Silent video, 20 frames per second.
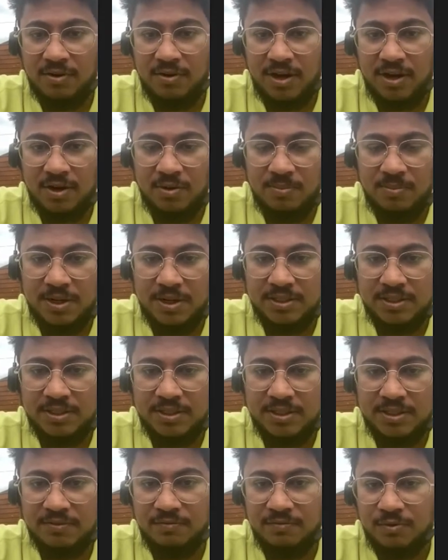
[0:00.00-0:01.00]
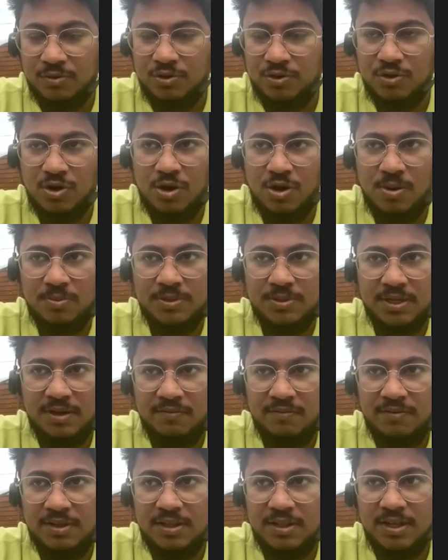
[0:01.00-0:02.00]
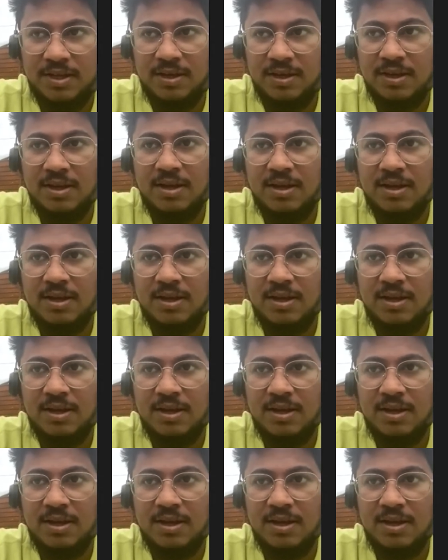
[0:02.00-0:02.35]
for accommodation, for jobs and everything.